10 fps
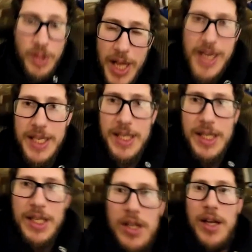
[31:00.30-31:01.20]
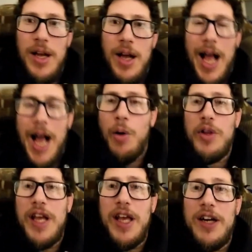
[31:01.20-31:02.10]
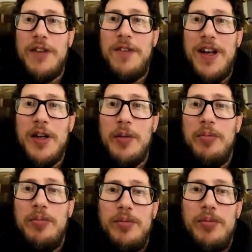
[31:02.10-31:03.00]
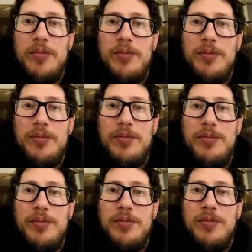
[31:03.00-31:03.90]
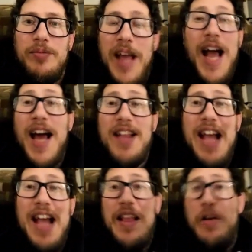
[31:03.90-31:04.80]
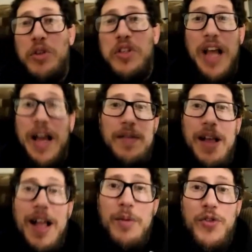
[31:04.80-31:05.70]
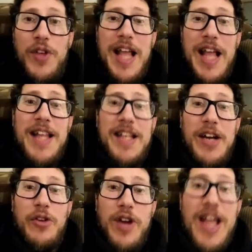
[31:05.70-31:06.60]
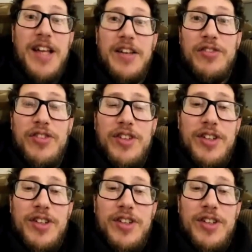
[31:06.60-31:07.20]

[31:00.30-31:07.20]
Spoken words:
Like, how are they going to defend him? They were I almost feel like they had to get creative.